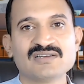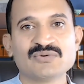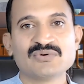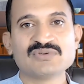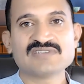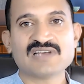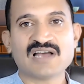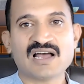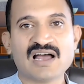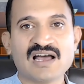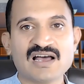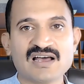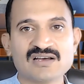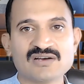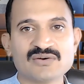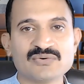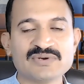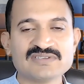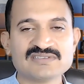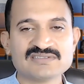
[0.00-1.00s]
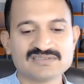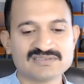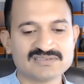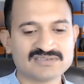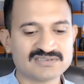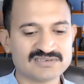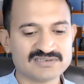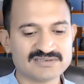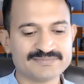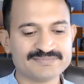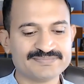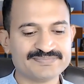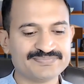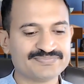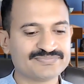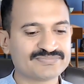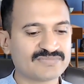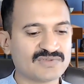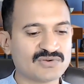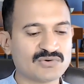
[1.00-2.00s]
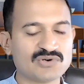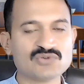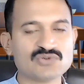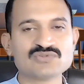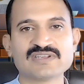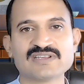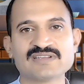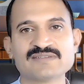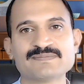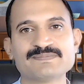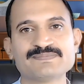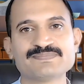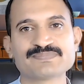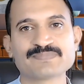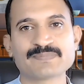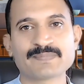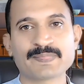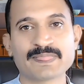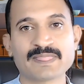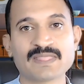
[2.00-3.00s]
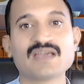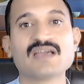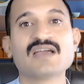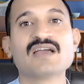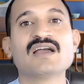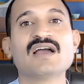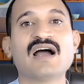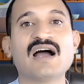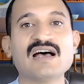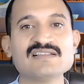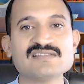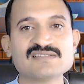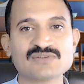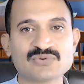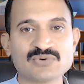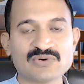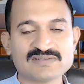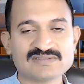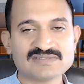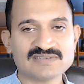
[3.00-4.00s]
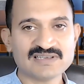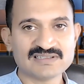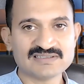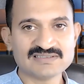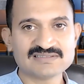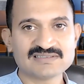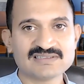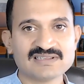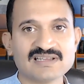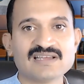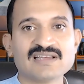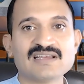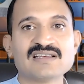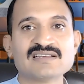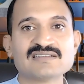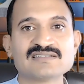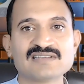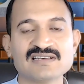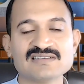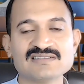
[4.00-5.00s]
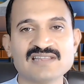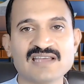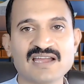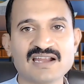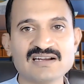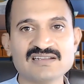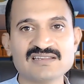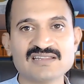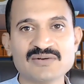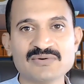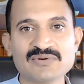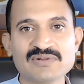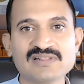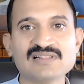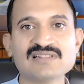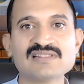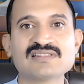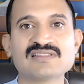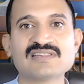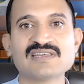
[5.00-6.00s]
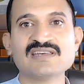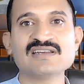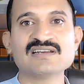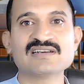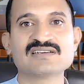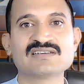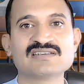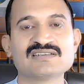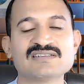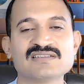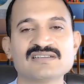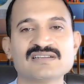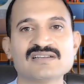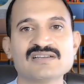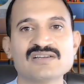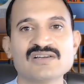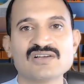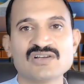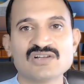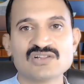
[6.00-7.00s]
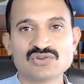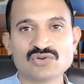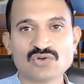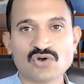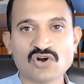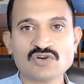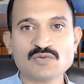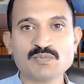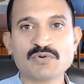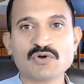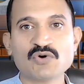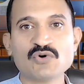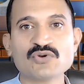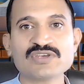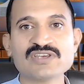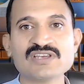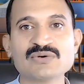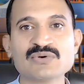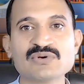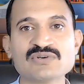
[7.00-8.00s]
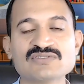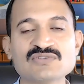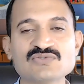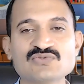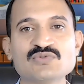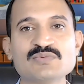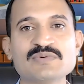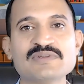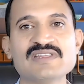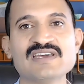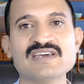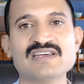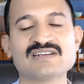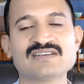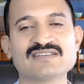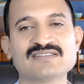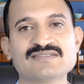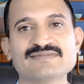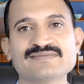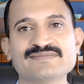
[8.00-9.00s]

what do you say? Ask questions such that they will think. Thought-provoking questions should be there.